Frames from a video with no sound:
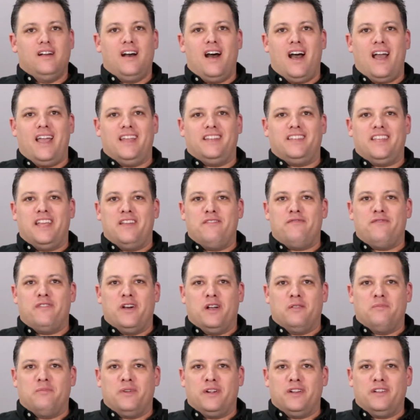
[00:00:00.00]
Hi, Dave
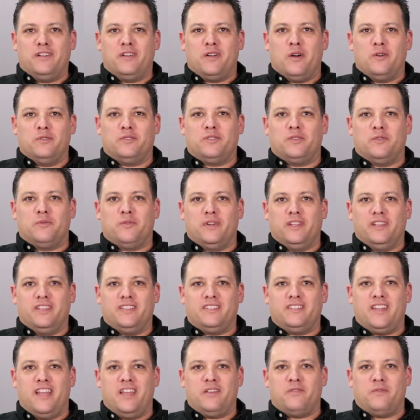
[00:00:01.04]
Feldberg, Coastal Real
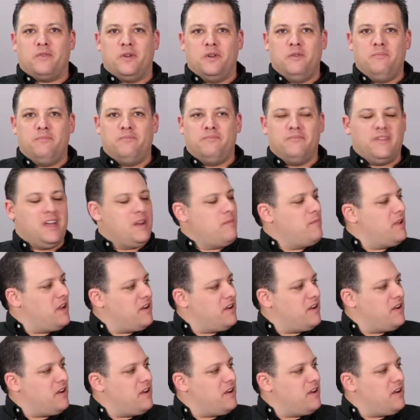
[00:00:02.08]
Estate Group, and I'm